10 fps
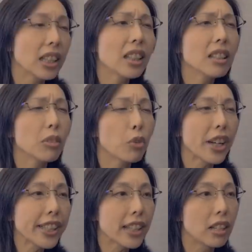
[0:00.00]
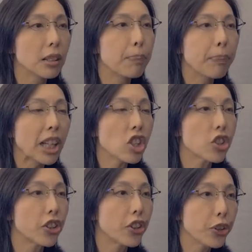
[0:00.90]
I think right now the
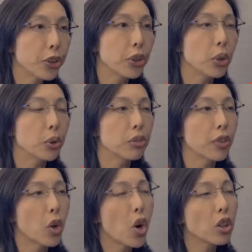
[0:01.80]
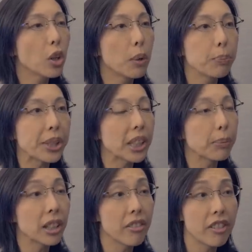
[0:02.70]
major hurdles for Hong Kong
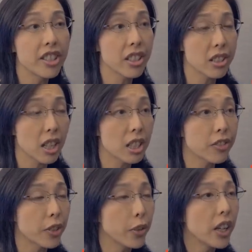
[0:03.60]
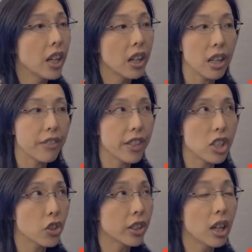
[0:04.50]
becoming a very successful
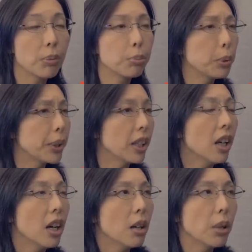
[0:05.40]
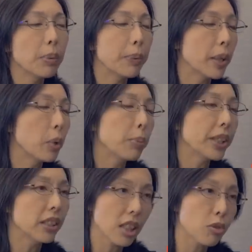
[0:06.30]
aviation hub probably will
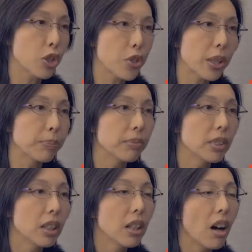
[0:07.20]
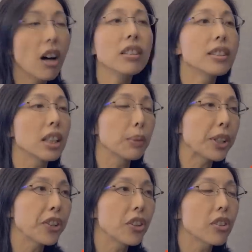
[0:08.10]
be the tax regime. Honestly,
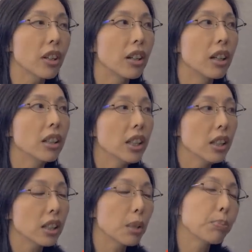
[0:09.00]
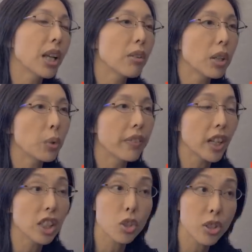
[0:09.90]
because comparing
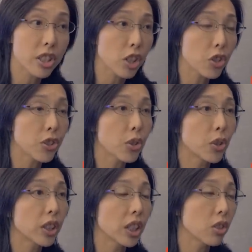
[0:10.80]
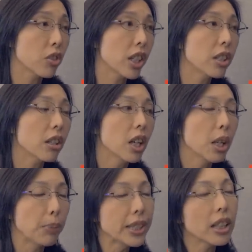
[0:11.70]
with other jurisdictions or countries,
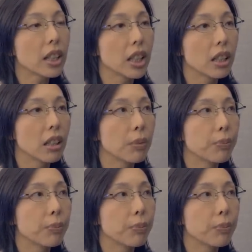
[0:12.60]
basically,